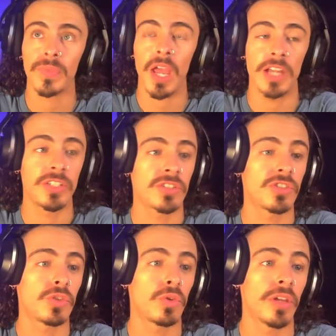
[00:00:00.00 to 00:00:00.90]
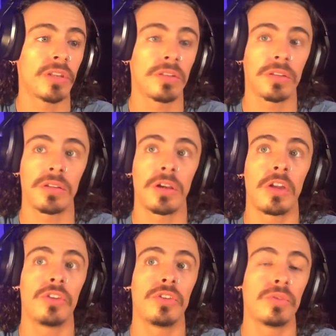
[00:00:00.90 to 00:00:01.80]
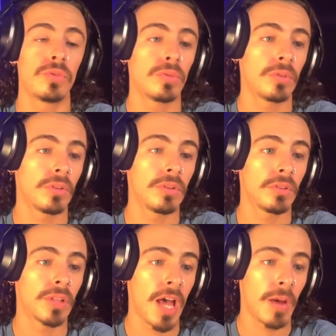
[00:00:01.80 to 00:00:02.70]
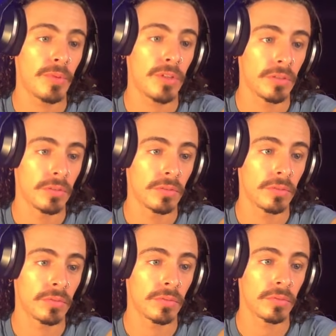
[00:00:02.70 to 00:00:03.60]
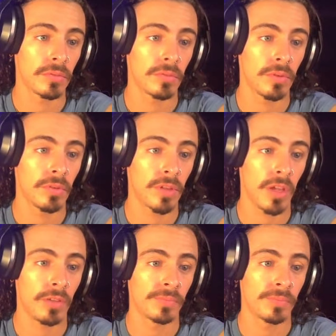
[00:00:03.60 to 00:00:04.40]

I just joined a new lobby, okay?